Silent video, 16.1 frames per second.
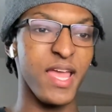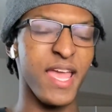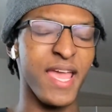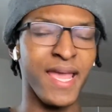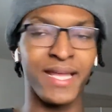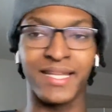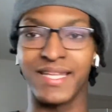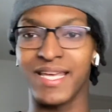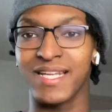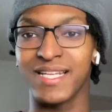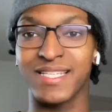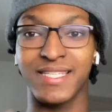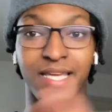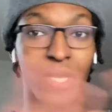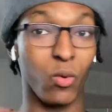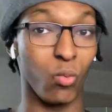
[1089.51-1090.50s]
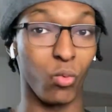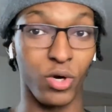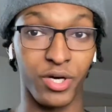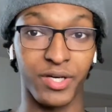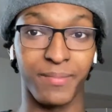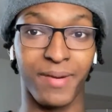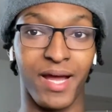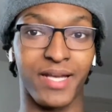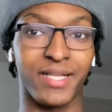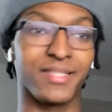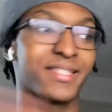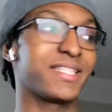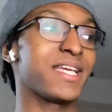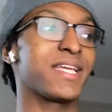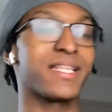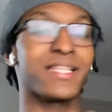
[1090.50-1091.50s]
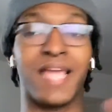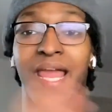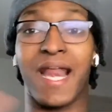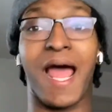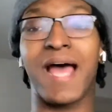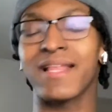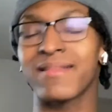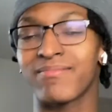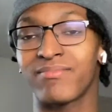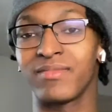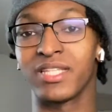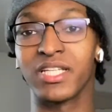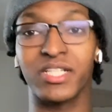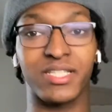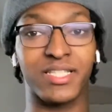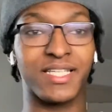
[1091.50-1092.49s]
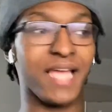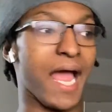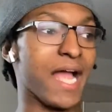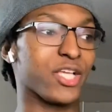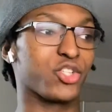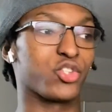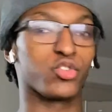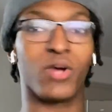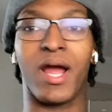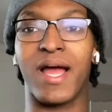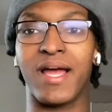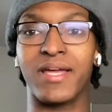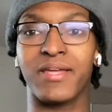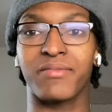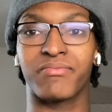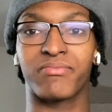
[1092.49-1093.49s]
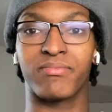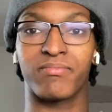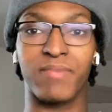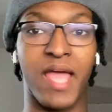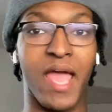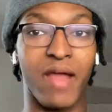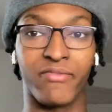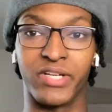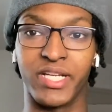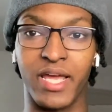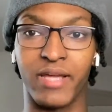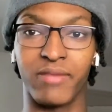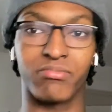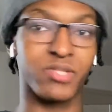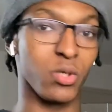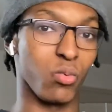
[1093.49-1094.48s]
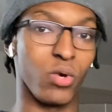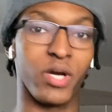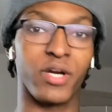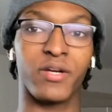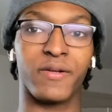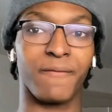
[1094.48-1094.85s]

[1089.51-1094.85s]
And they didn't say a word about it. And I drive every day to work,